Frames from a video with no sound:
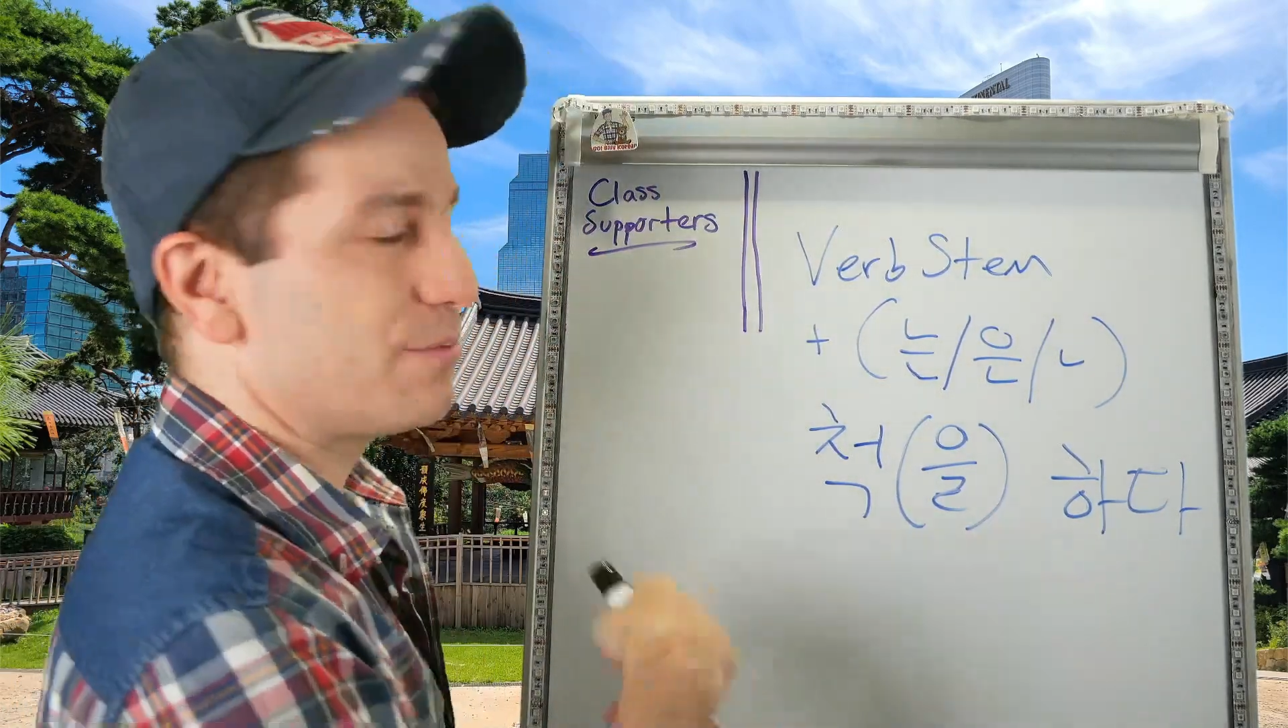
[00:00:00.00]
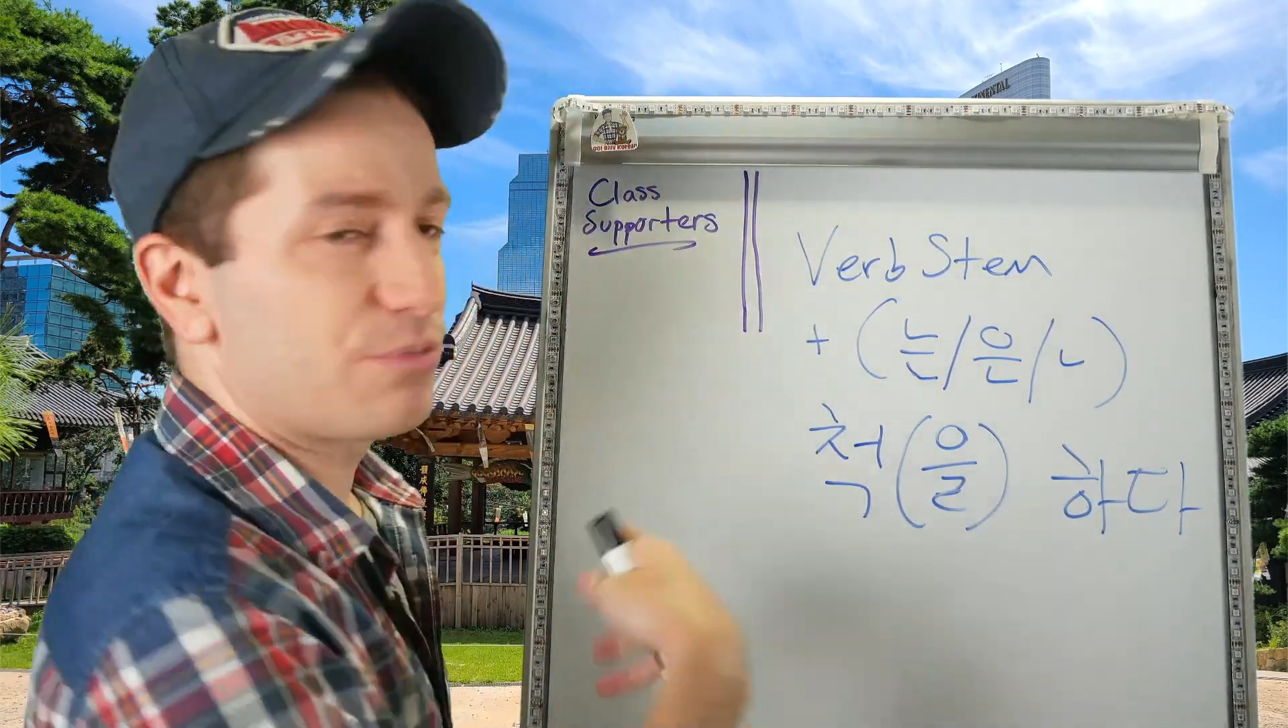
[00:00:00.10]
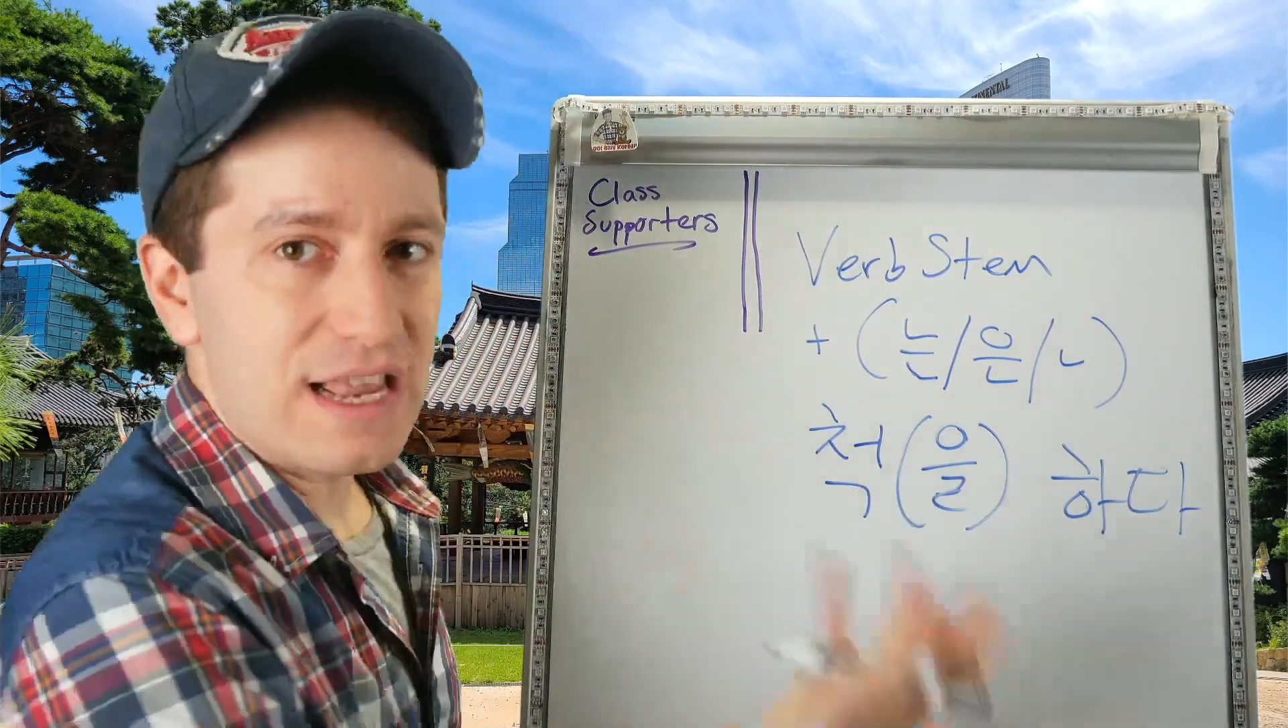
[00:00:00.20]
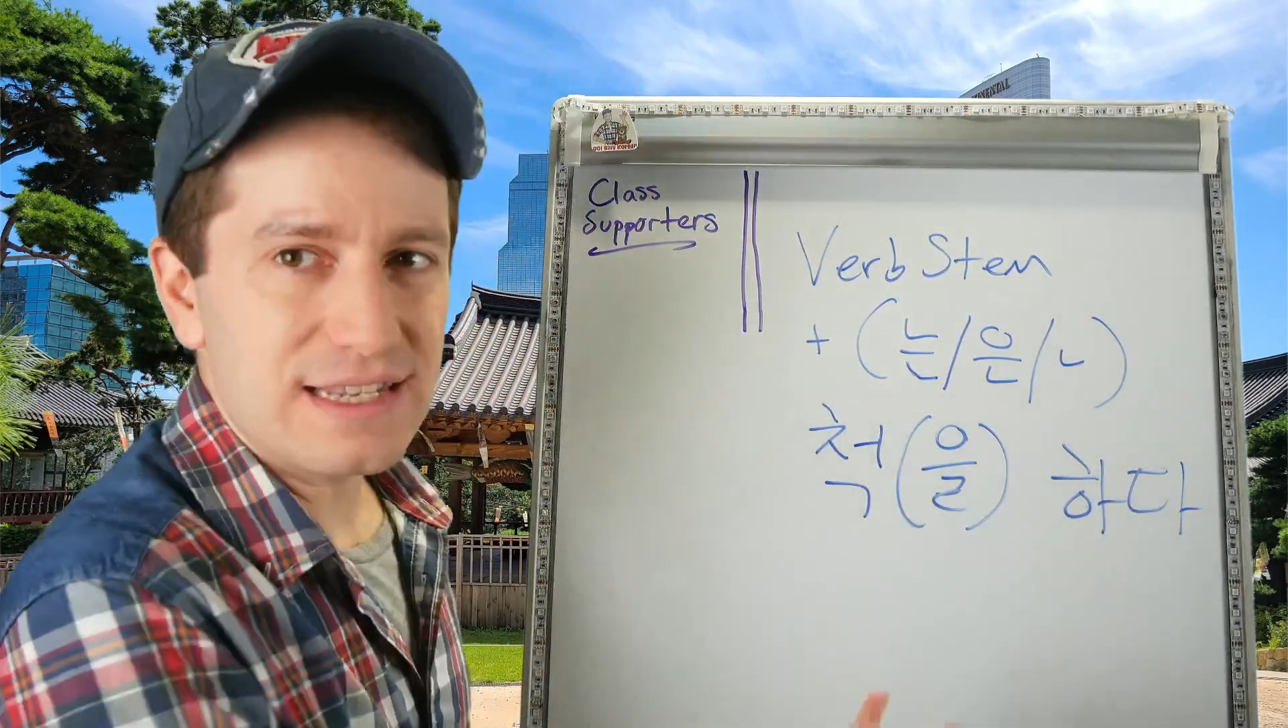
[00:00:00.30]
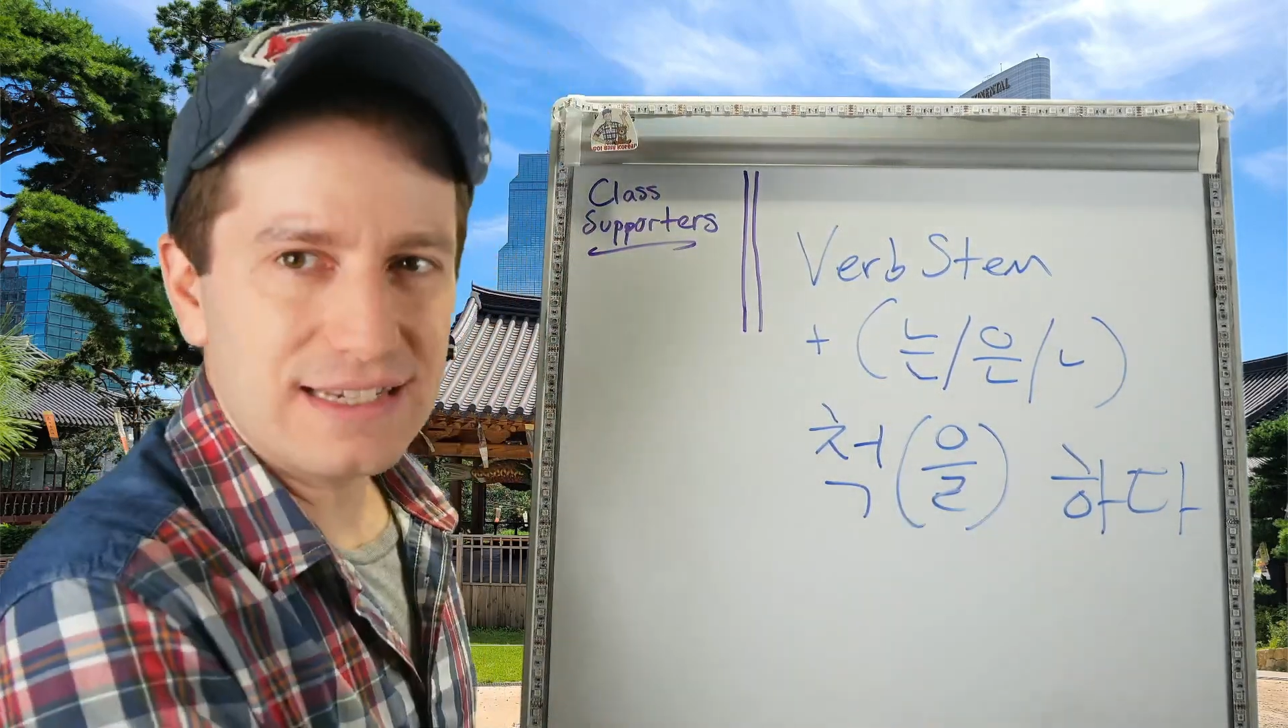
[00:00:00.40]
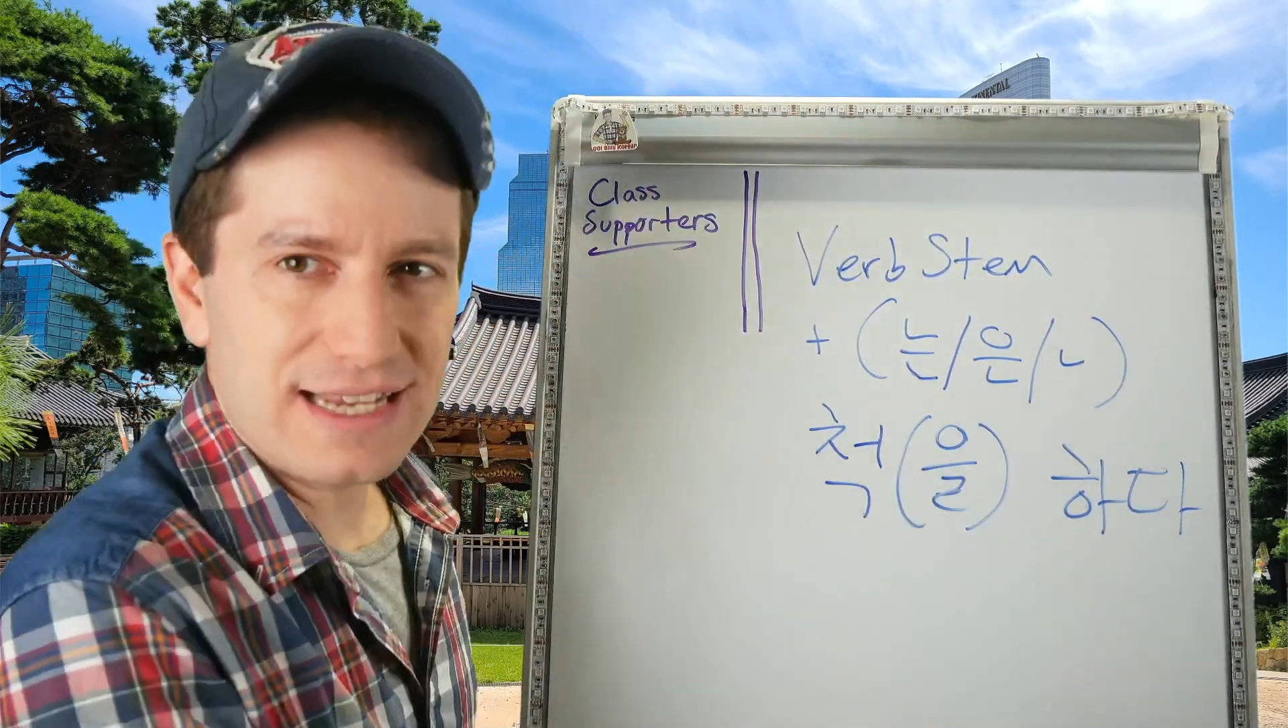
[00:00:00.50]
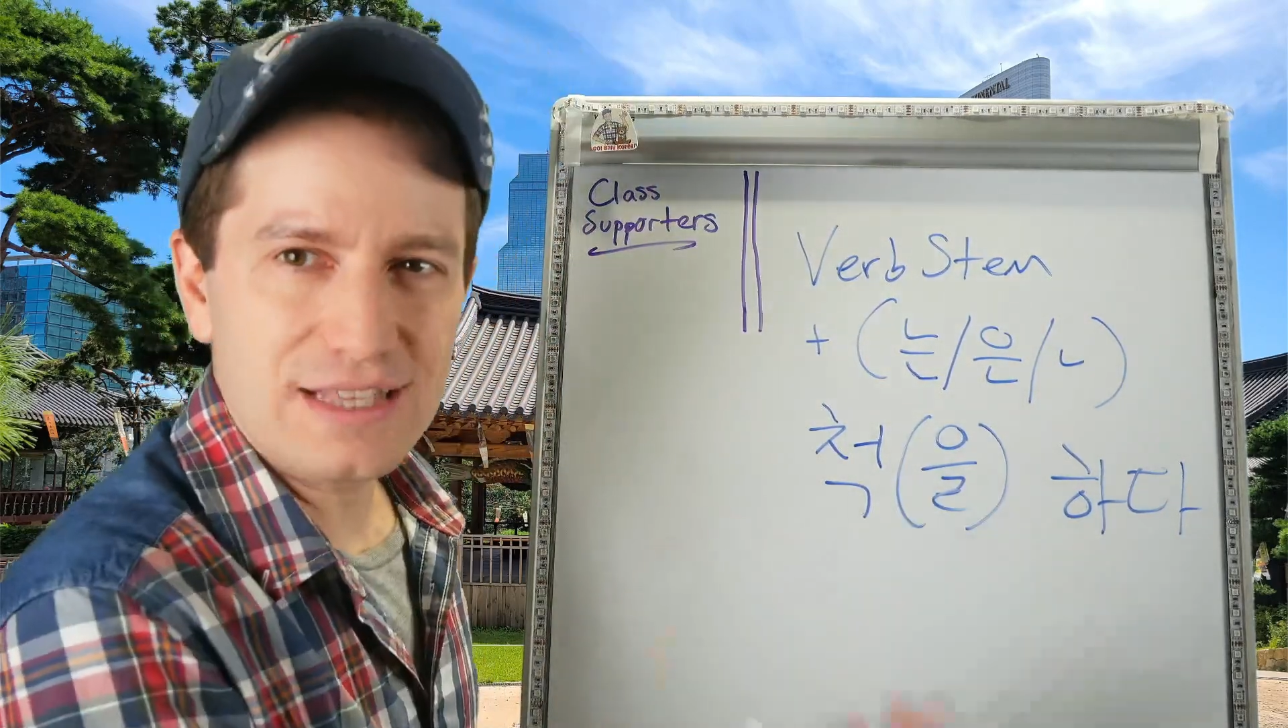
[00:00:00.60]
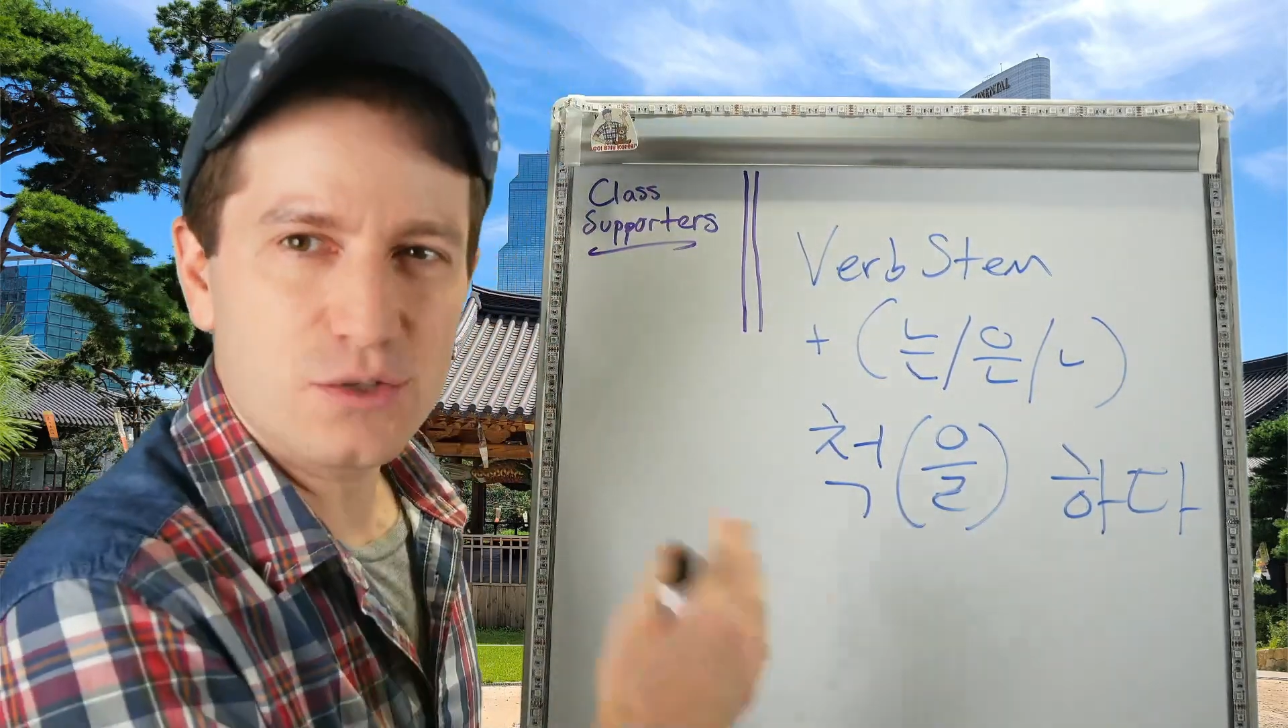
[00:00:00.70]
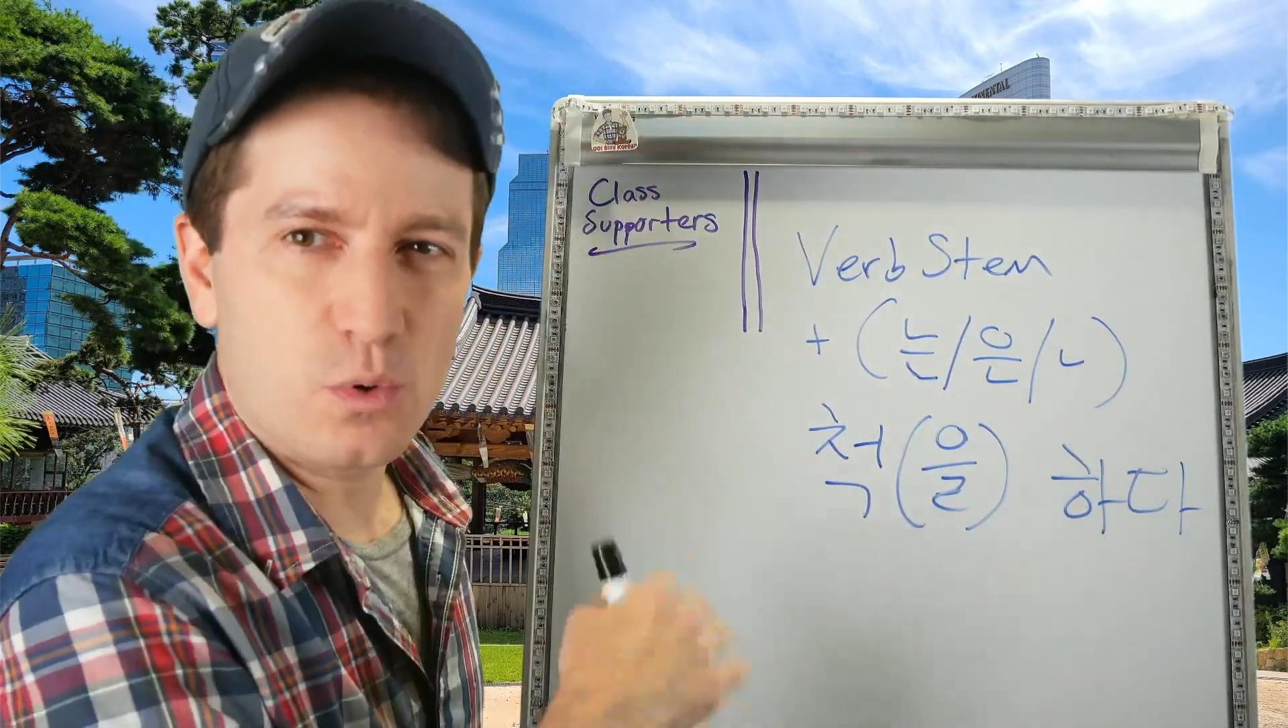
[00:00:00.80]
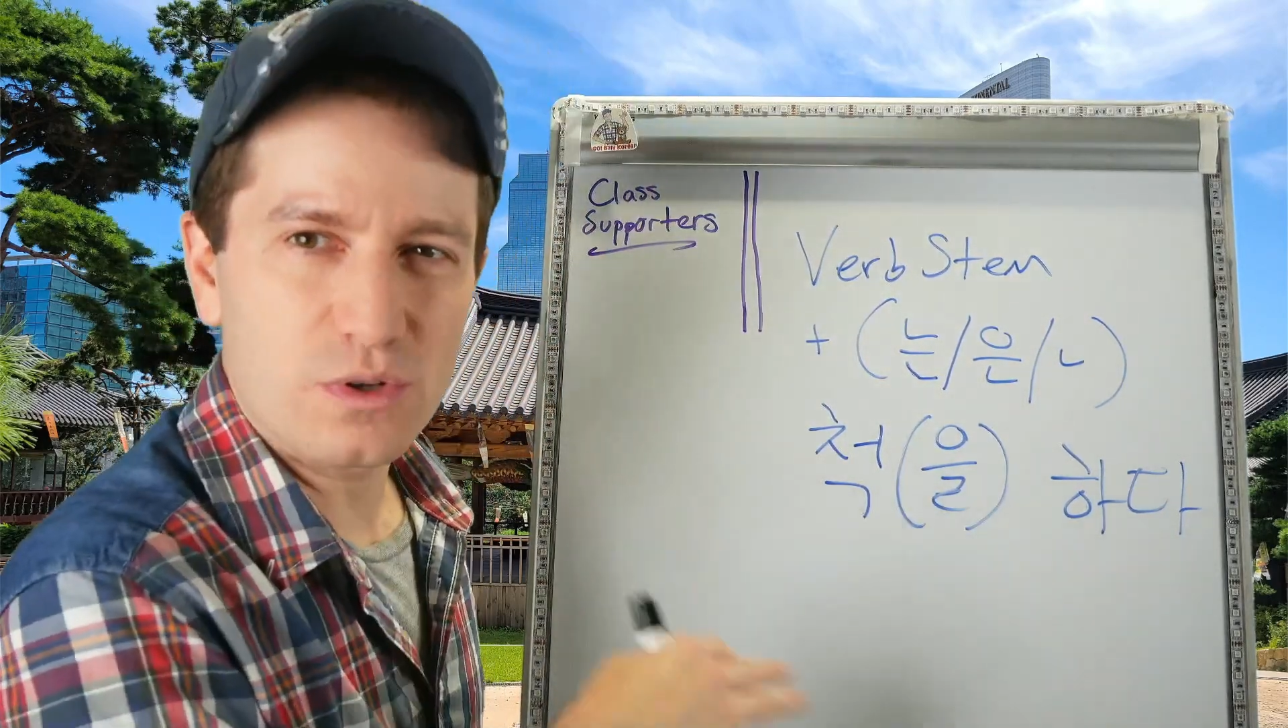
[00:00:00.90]
present
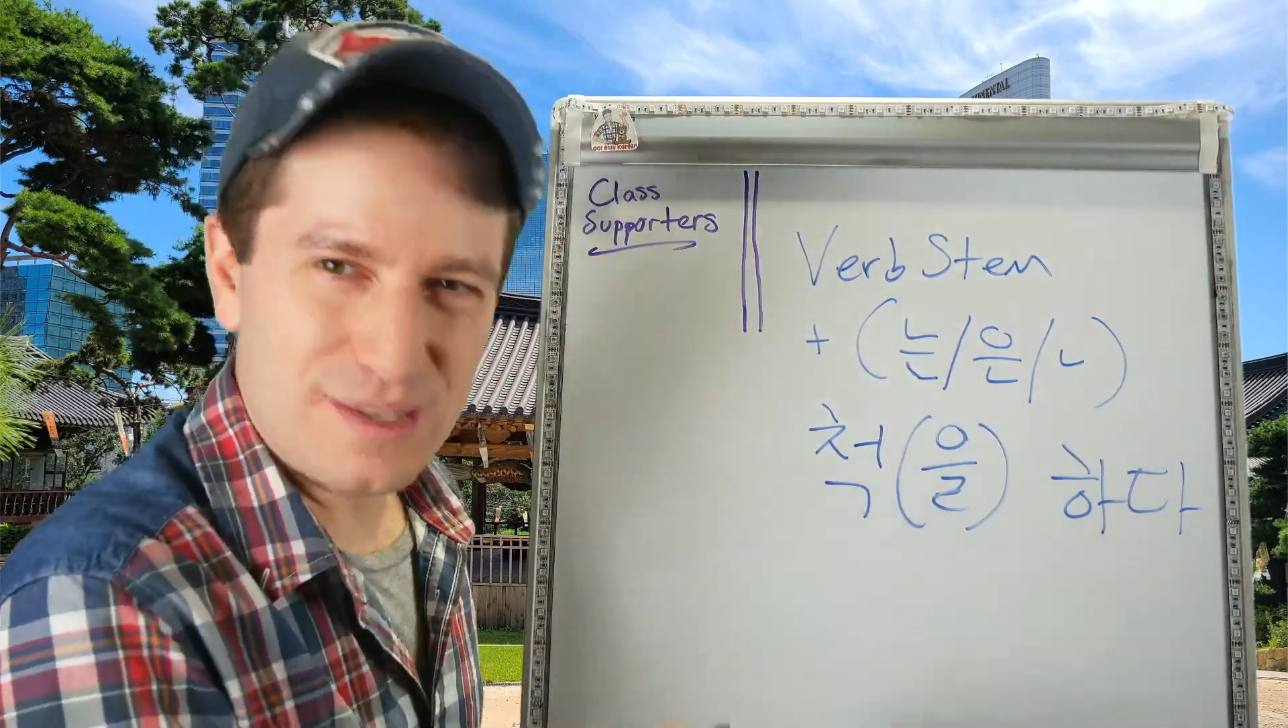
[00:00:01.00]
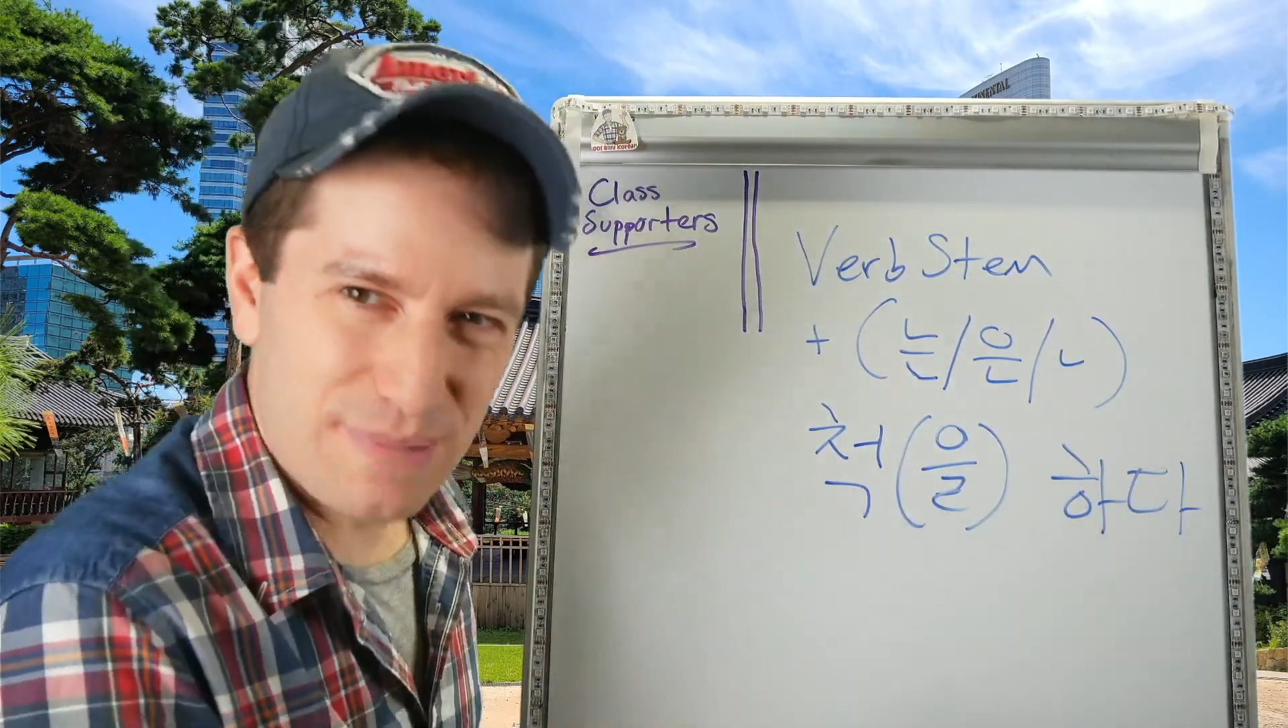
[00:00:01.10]
tense or the